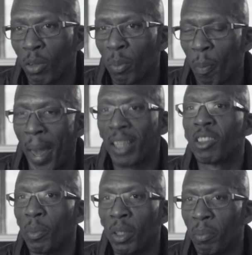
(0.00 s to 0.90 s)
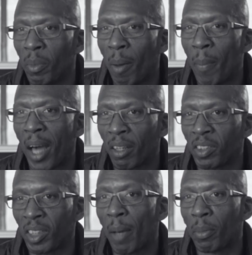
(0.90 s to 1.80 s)
maximum amount of
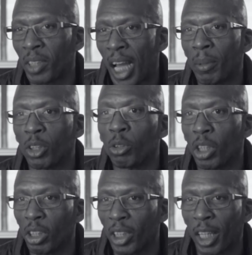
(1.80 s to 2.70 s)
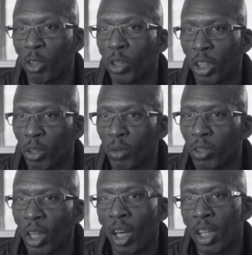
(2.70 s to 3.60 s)
sample time that you can use.